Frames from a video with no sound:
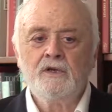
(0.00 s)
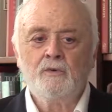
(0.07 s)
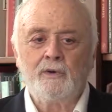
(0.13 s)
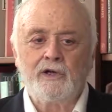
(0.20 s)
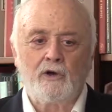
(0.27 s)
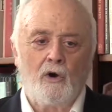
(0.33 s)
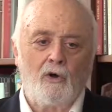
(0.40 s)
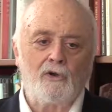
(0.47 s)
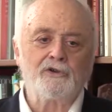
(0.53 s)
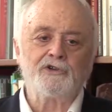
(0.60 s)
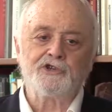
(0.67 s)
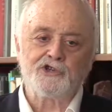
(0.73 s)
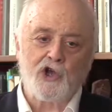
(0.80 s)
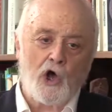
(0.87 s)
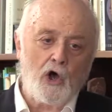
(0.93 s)
We call it
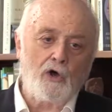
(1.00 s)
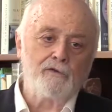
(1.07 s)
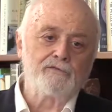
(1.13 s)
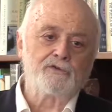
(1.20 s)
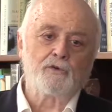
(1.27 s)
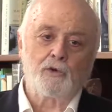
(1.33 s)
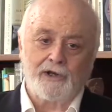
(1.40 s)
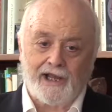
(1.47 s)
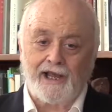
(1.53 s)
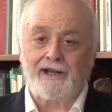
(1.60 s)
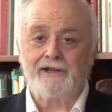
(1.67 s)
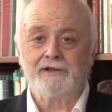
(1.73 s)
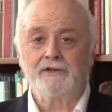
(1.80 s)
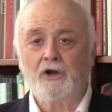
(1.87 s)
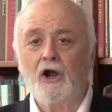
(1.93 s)
dissolved
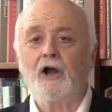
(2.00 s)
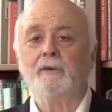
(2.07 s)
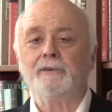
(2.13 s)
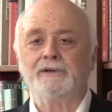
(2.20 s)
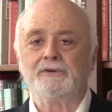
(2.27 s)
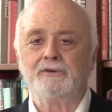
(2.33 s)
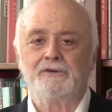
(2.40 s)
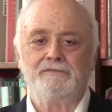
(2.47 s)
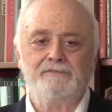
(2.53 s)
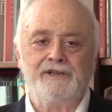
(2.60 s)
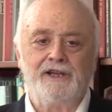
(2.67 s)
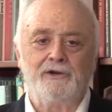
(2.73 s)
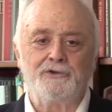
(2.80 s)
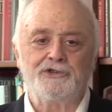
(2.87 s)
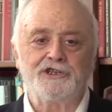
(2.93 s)
organic carbon,
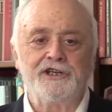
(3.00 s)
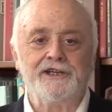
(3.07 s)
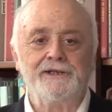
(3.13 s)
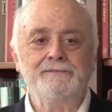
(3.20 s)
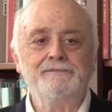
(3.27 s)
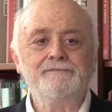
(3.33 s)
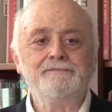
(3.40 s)
DOC.